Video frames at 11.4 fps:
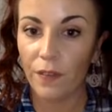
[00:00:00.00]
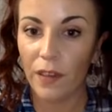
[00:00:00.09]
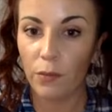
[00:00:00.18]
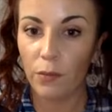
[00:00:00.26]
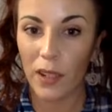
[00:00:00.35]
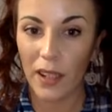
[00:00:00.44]

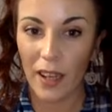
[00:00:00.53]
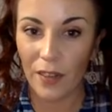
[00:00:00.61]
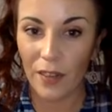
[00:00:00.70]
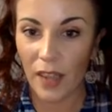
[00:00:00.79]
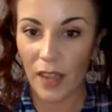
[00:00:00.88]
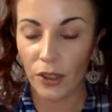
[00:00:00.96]
if we get in
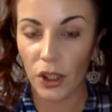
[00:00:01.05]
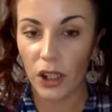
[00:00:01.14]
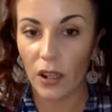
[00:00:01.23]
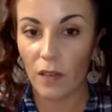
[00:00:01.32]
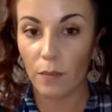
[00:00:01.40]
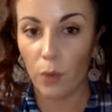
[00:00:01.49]
this
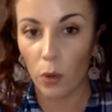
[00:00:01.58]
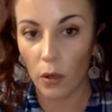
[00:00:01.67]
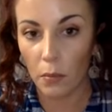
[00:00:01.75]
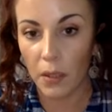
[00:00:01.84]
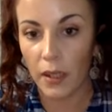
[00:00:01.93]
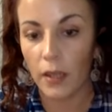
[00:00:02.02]
energy of
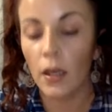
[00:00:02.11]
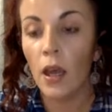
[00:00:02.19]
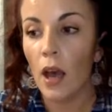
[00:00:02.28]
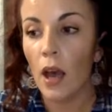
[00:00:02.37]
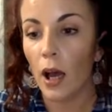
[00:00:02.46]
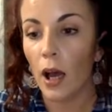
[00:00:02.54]
poor me,
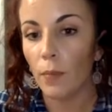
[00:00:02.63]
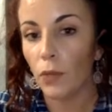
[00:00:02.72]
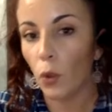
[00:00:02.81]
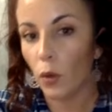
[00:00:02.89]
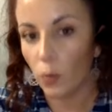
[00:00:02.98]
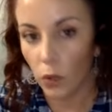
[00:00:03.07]

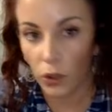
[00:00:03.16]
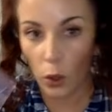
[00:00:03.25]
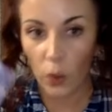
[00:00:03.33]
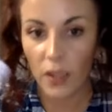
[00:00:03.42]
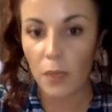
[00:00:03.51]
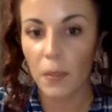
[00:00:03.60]
no one will
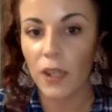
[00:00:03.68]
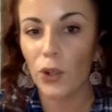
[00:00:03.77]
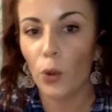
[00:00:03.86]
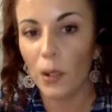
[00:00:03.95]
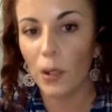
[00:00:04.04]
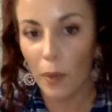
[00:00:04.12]
notice me,
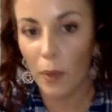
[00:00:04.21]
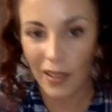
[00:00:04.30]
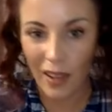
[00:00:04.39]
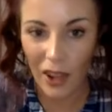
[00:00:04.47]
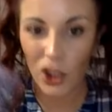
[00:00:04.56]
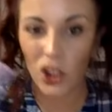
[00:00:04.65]
nobody will pay
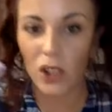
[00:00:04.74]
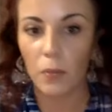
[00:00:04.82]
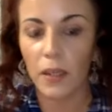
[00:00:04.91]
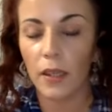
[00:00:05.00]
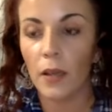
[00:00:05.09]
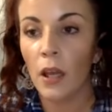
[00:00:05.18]
attention to
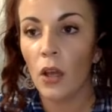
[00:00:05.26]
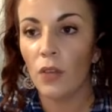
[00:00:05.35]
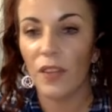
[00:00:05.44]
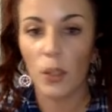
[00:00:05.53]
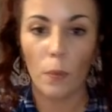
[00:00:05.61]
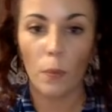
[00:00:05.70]
me,
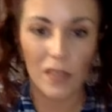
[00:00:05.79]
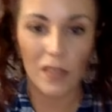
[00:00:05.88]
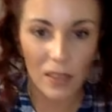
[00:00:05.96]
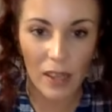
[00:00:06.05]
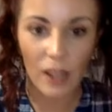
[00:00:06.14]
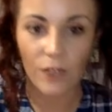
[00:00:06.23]
this won't be
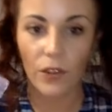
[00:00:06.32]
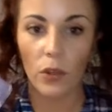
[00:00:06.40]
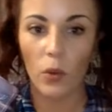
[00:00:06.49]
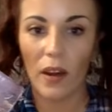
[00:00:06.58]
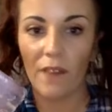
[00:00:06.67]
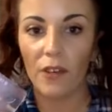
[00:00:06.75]

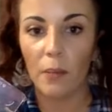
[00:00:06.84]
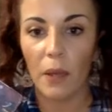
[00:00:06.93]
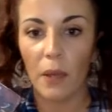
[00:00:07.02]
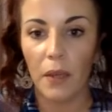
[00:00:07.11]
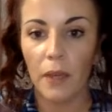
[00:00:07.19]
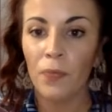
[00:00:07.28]
successful, whatever it may
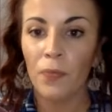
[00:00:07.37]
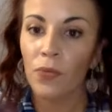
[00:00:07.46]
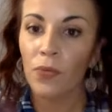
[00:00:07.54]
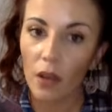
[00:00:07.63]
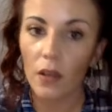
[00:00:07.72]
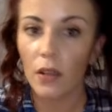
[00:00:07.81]
be,
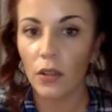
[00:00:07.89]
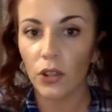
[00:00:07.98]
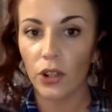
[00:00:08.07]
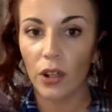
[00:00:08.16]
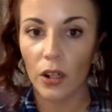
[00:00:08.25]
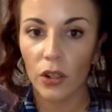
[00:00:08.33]

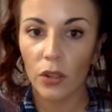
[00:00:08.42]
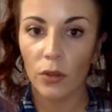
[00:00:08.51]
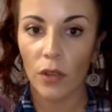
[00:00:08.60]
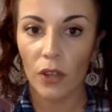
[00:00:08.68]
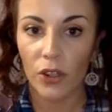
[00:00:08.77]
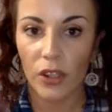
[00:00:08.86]
you're going to
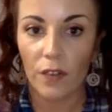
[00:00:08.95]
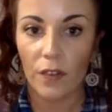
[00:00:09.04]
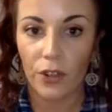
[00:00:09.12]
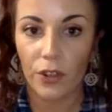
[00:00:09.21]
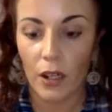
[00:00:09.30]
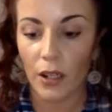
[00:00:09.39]
snooze on yourself.
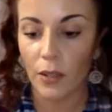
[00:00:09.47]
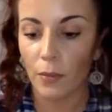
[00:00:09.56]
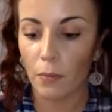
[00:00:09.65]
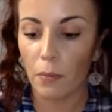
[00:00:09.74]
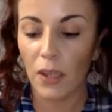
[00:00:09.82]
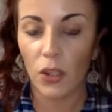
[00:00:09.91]
You're going to
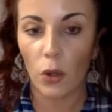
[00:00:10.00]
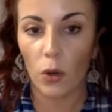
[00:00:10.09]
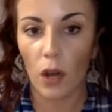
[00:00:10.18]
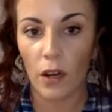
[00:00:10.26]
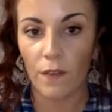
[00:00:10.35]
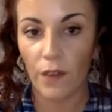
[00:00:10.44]
miss
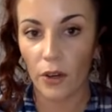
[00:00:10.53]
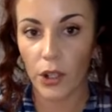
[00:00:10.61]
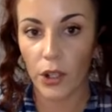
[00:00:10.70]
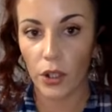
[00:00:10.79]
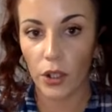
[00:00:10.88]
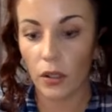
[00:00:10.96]
out on a very good